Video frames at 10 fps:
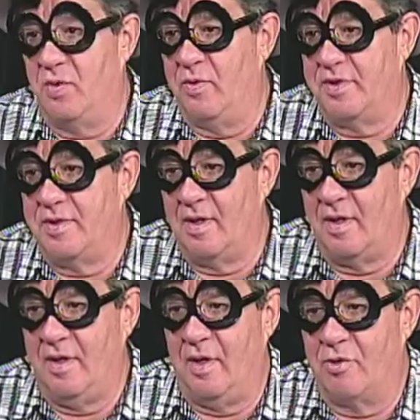with
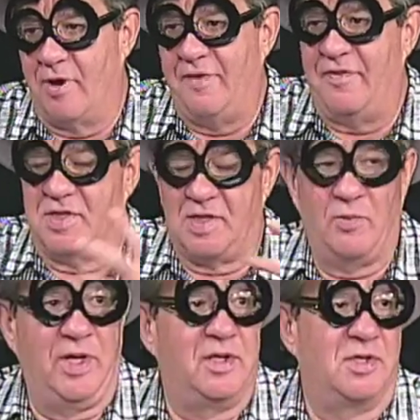uh, you know graphics and
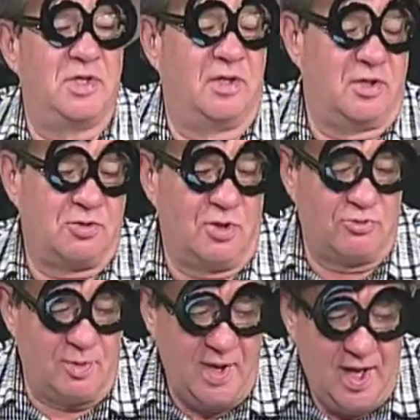what he does in the control
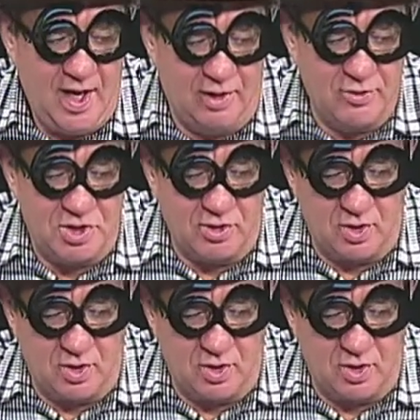room. And Richard